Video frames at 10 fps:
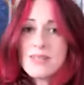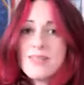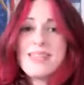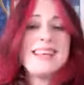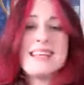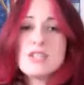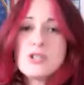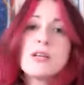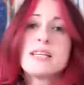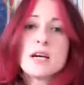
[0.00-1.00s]
And then they
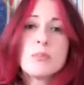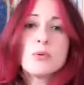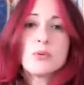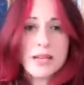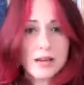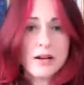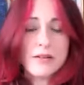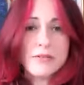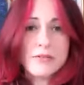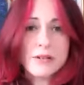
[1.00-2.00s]
literally double their
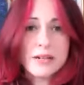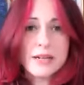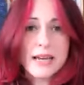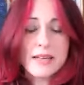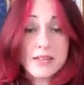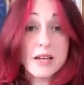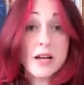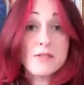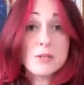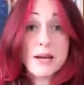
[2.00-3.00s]
life, okay, their
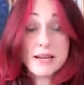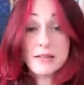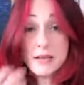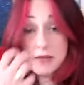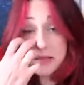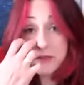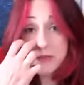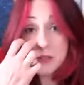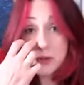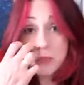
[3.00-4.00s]
lifespan in their in their
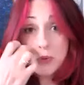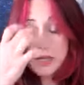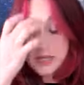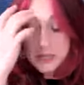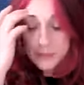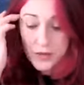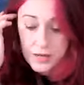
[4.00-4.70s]
physical bodies.